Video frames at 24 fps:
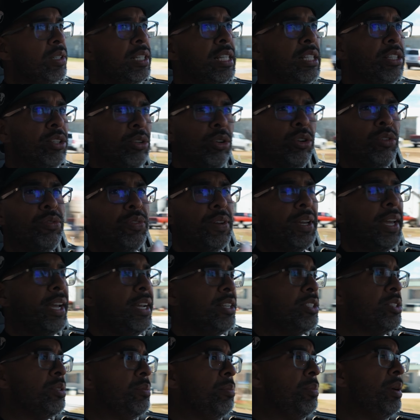Hit the
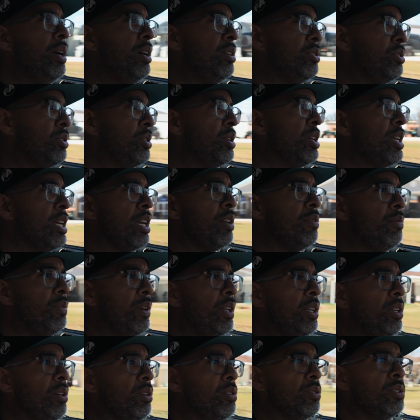notification bell so you can get
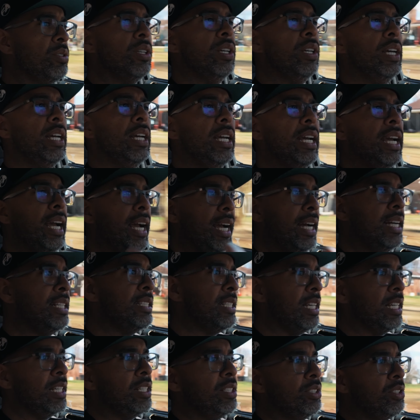videos as
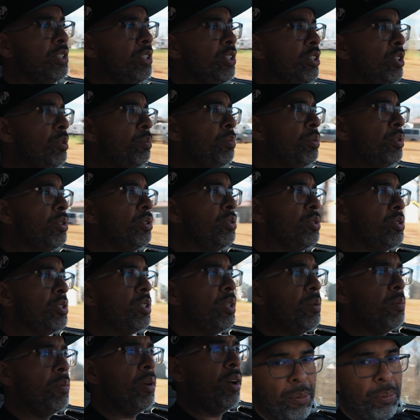I continue to produce
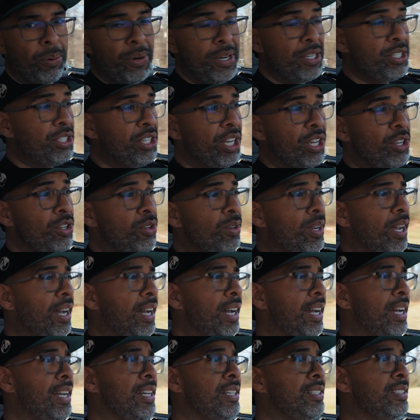them. I appreciate you
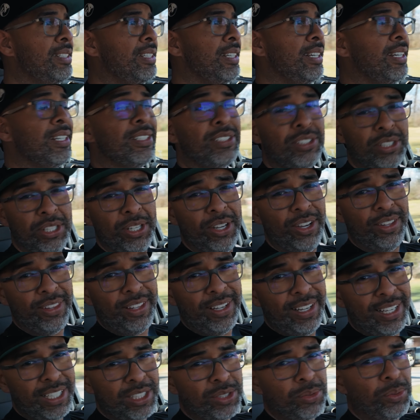guys. See you on the
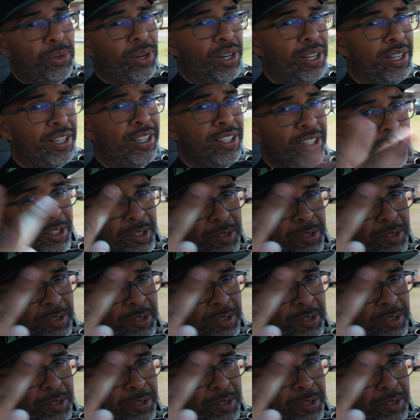next one.